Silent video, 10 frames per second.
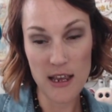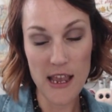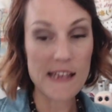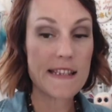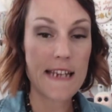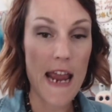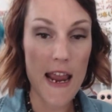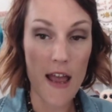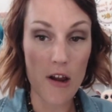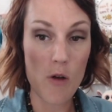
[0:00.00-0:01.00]
is
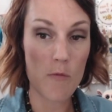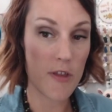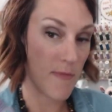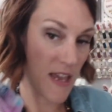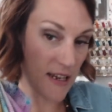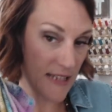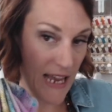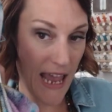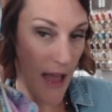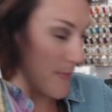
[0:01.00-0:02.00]
staying at home with me because I
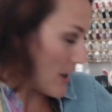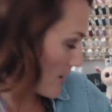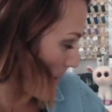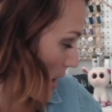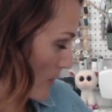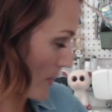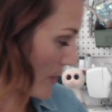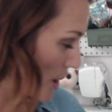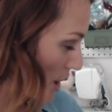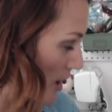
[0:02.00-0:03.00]
can't bear to part with
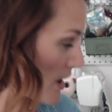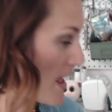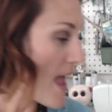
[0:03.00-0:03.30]
her.